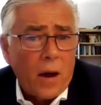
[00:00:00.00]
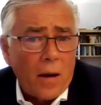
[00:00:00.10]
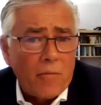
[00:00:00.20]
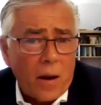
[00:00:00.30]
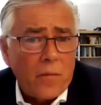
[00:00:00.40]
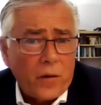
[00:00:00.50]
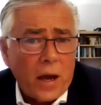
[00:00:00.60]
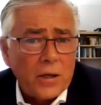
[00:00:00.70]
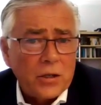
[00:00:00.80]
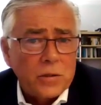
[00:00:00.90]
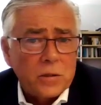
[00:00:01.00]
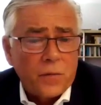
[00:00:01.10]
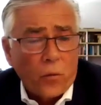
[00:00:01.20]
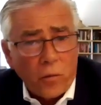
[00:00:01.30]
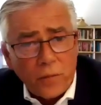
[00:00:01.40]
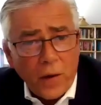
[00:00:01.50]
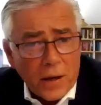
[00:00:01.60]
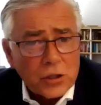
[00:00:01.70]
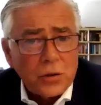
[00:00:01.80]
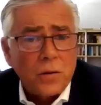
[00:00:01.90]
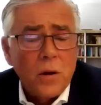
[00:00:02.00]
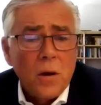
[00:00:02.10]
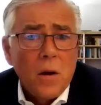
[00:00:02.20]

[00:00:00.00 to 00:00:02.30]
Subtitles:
ramifications for inflation.